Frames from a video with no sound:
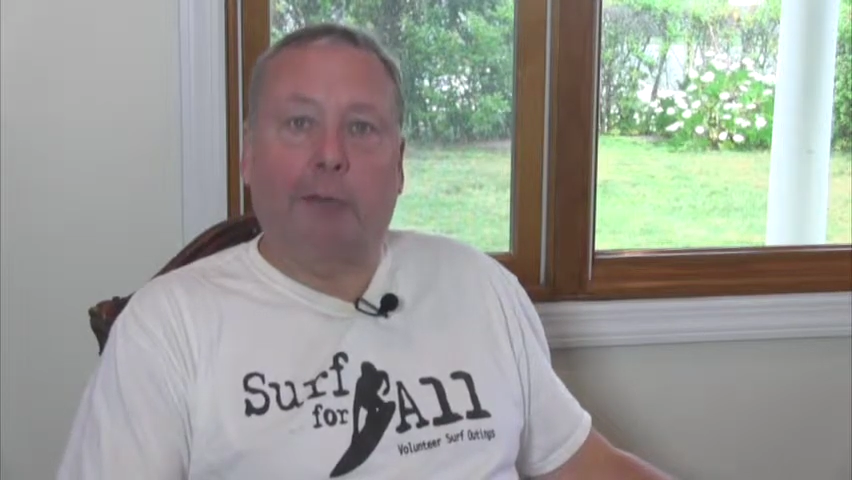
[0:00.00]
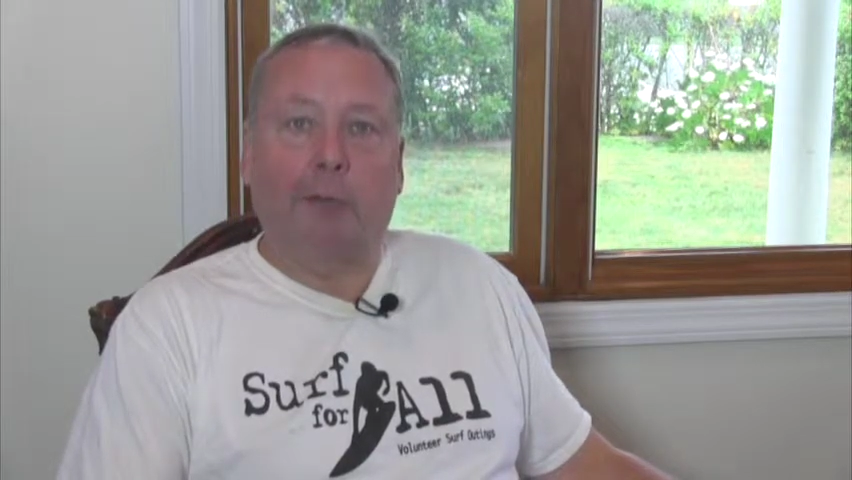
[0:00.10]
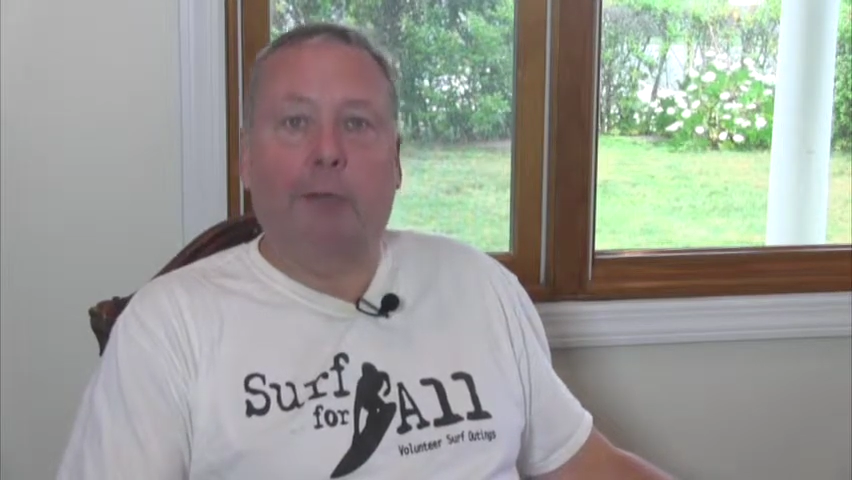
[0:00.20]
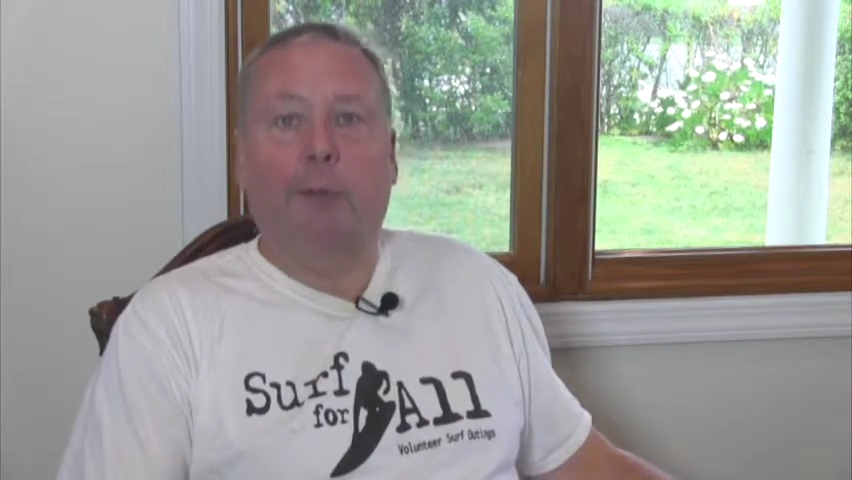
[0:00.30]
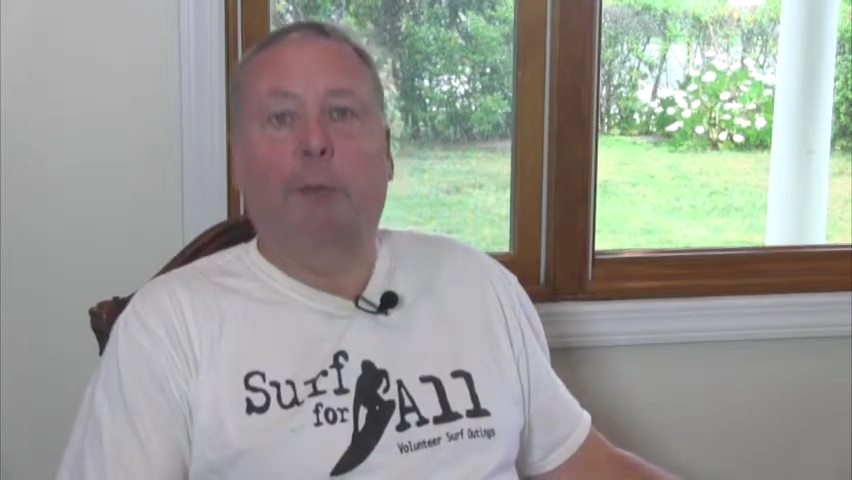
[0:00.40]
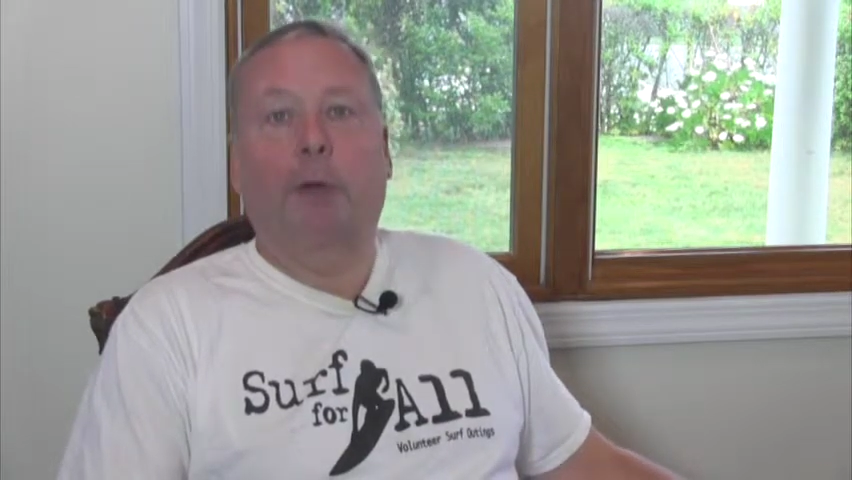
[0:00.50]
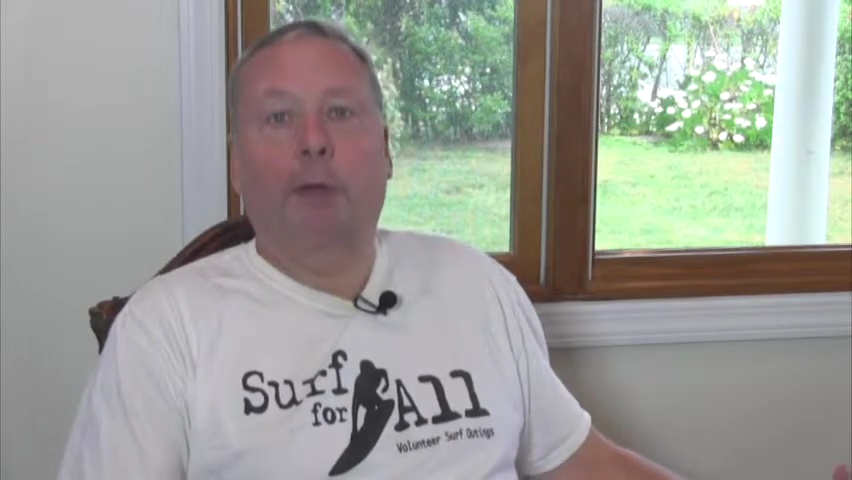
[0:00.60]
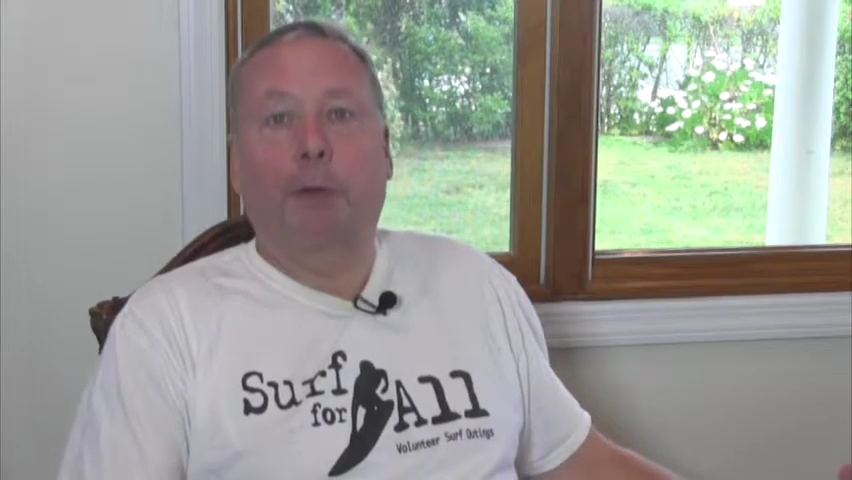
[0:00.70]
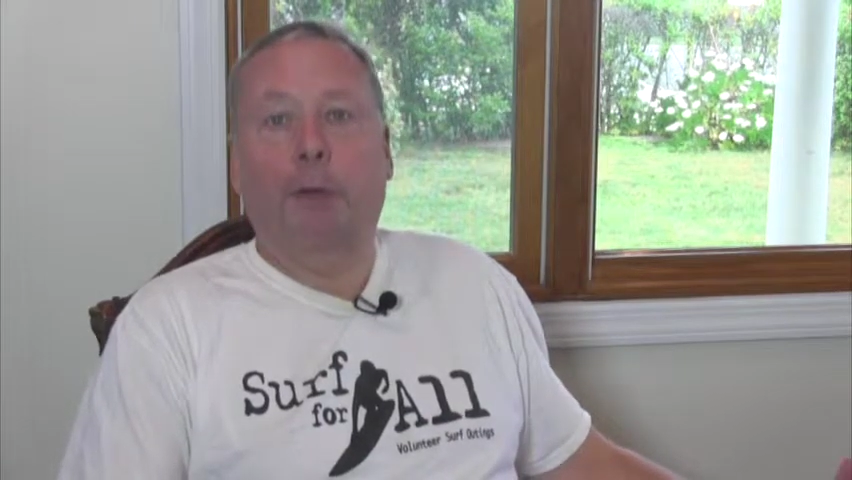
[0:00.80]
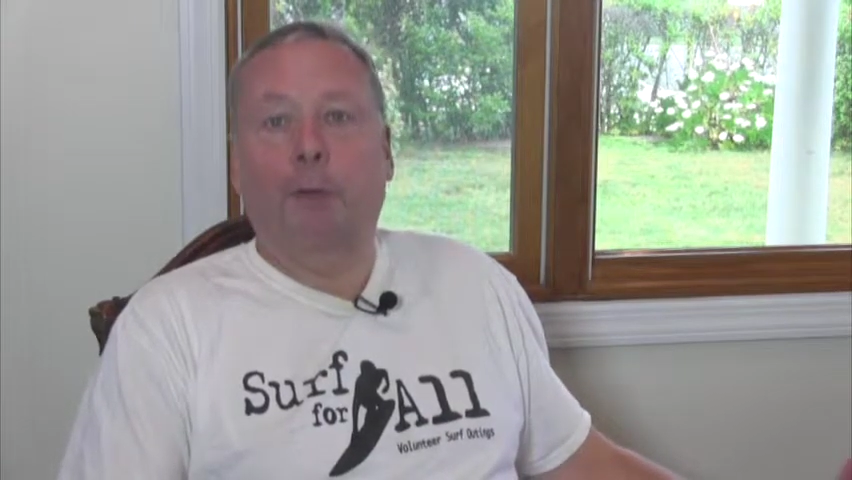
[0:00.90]
They're driven by a
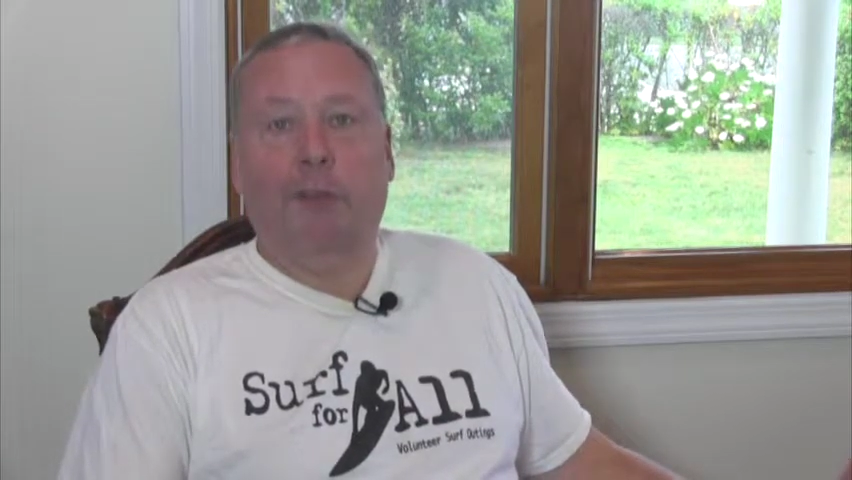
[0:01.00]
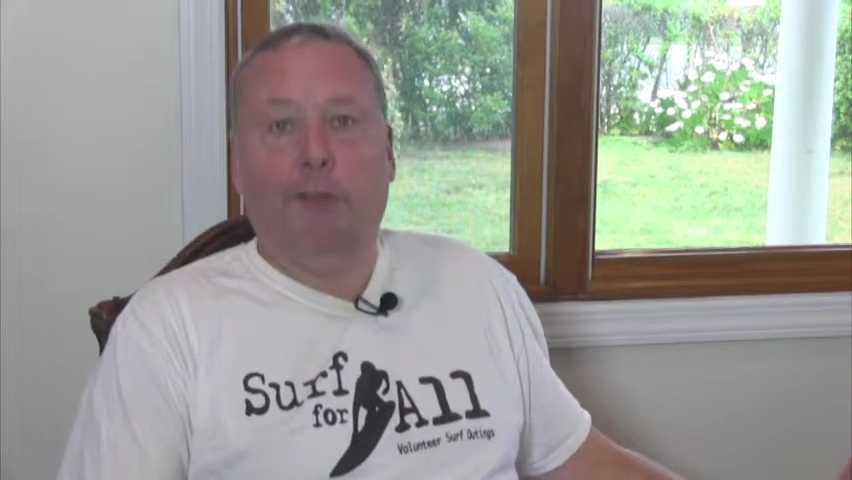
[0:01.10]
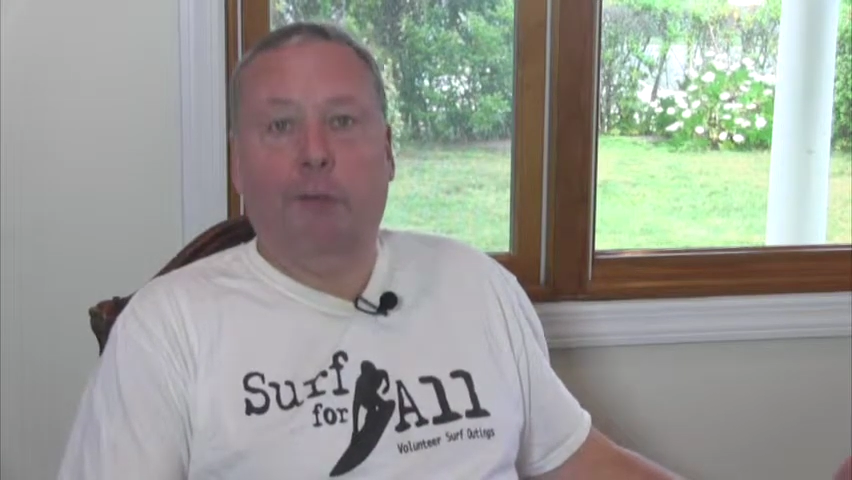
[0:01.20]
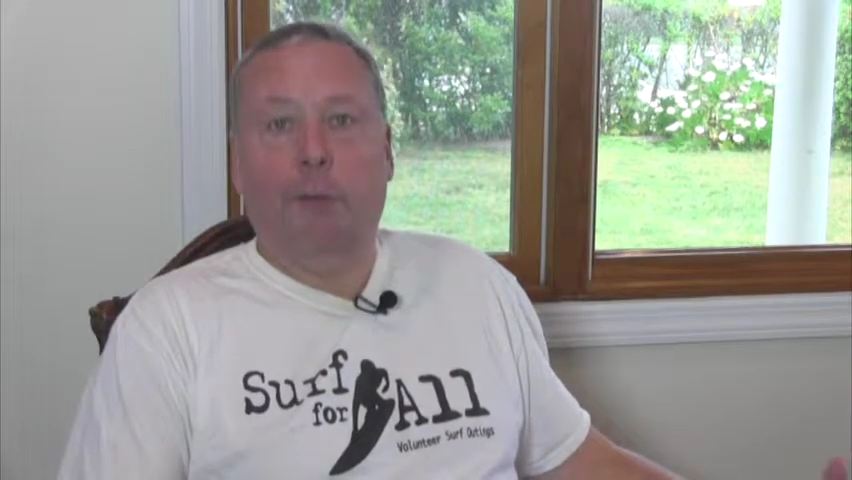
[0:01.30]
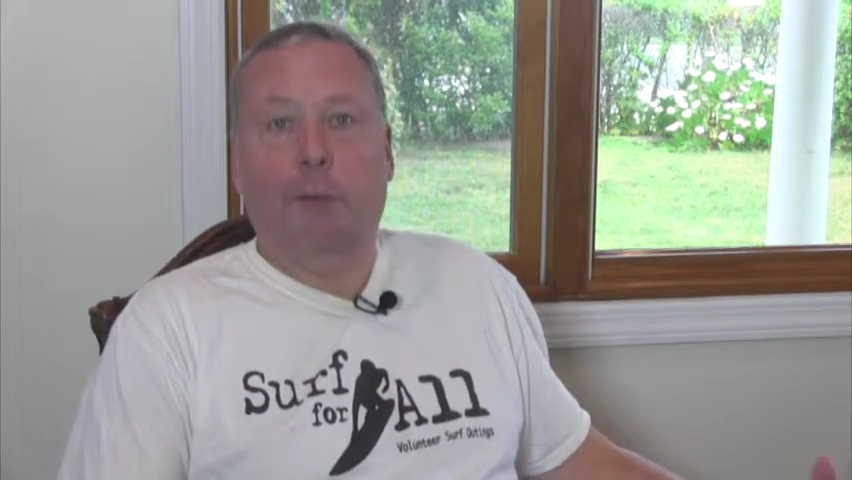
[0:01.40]
greater sense of